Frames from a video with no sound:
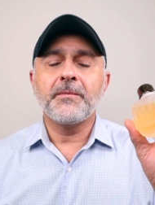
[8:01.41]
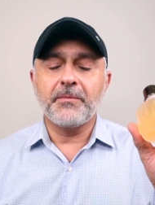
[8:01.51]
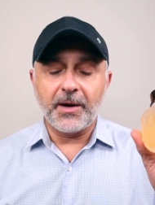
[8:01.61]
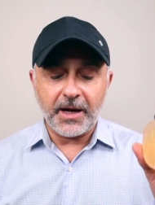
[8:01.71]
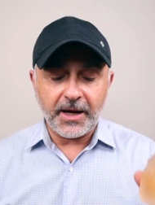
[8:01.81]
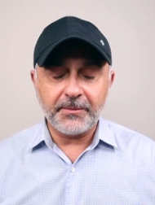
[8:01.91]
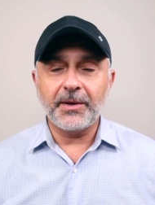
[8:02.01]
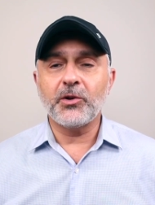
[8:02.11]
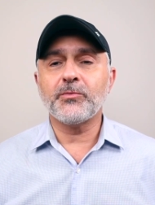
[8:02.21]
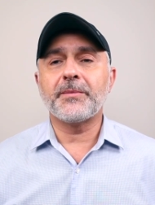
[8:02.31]
by
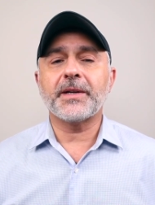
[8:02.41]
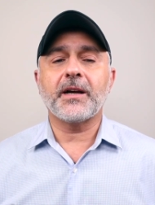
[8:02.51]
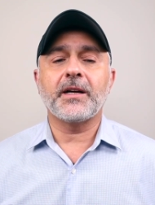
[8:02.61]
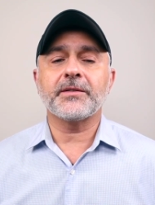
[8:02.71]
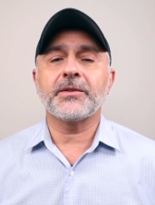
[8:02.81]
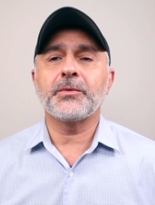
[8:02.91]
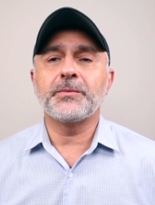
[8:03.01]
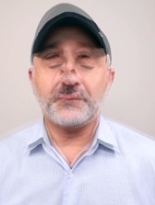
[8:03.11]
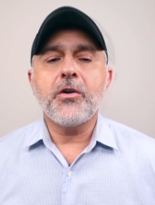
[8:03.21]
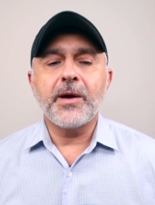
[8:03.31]
Paloma Picasso.
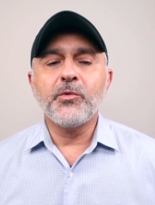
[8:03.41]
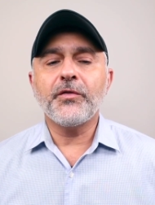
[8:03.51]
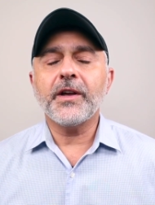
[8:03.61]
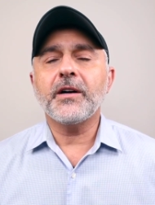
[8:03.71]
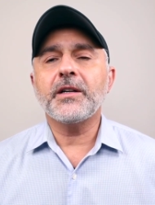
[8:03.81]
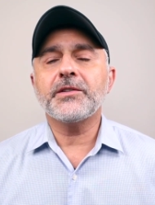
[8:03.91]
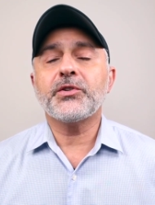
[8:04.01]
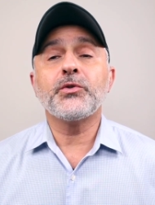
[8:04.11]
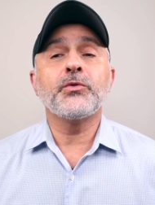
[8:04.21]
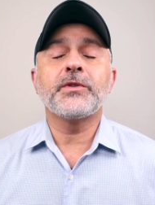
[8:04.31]
All right, moving on
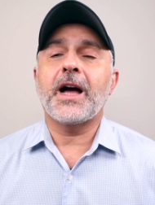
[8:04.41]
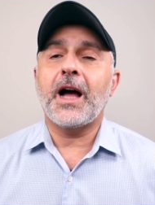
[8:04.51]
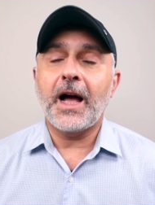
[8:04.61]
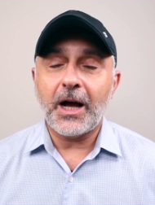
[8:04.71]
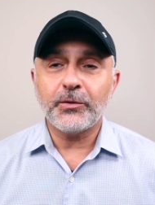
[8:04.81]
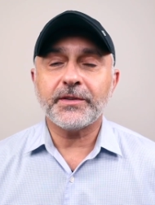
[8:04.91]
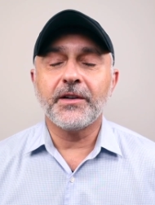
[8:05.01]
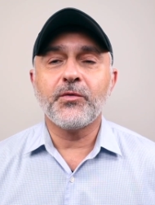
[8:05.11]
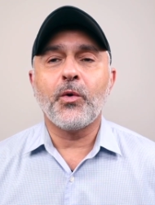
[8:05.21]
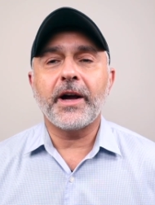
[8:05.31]
to the House
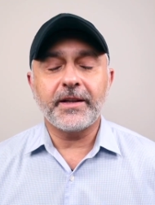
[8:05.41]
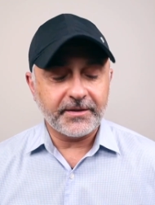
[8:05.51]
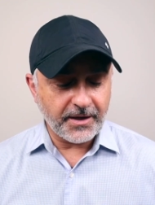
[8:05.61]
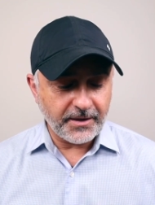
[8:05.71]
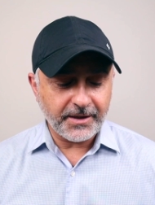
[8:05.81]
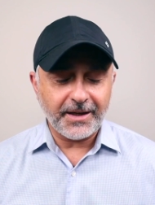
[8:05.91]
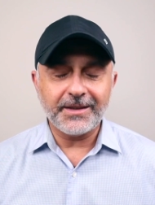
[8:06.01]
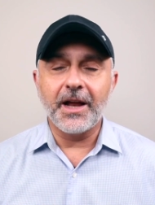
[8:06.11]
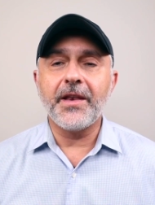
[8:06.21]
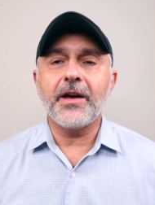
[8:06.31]
of YSL again,
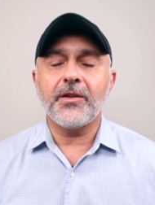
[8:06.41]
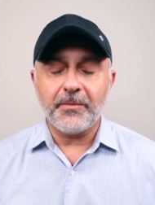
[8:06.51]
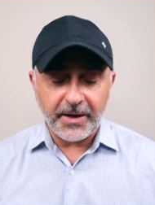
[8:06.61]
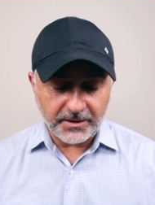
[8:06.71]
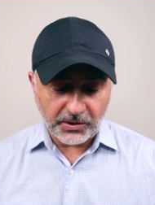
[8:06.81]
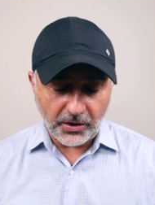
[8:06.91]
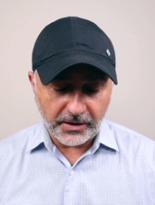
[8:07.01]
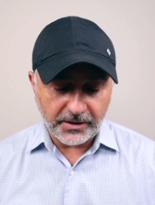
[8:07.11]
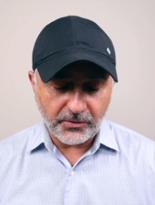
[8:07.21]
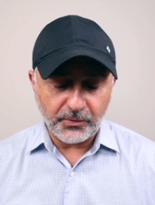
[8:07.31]
another male
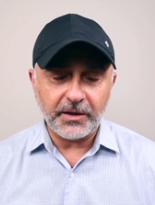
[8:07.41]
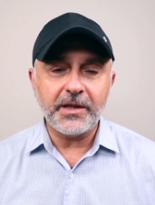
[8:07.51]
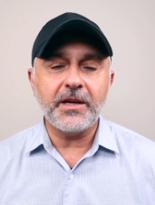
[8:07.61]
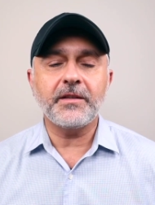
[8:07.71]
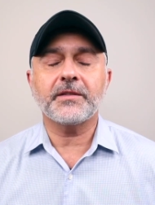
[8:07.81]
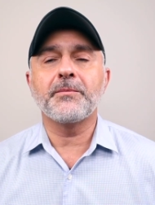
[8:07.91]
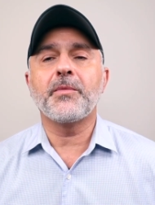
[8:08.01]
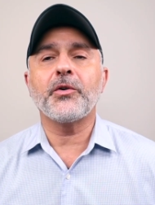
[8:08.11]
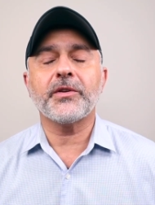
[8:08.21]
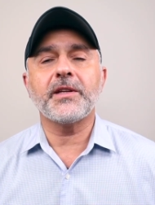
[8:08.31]
targeted release, and
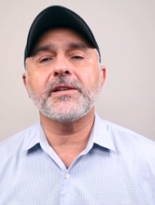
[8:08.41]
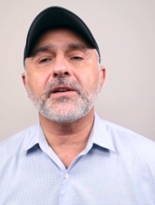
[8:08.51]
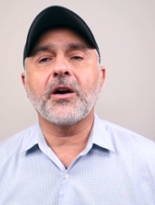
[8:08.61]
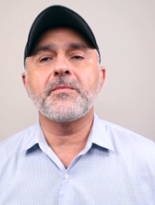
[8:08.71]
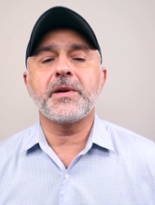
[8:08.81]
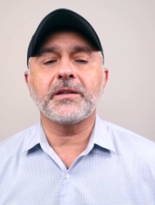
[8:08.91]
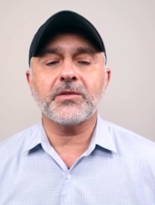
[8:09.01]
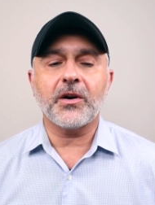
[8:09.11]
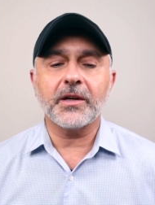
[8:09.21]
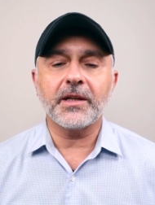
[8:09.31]
both of these are male
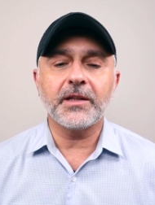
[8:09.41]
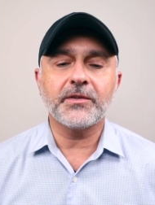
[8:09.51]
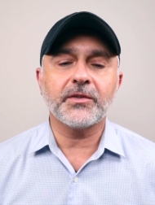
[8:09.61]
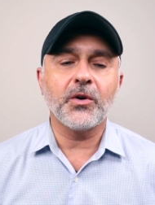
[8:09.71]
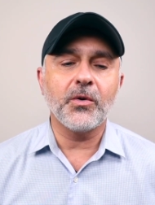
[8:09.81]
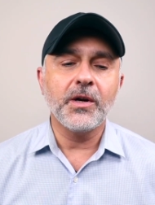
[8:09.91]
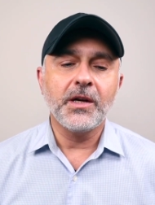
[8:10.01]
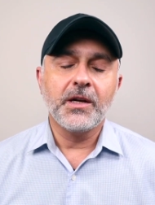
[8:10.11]
targeted. So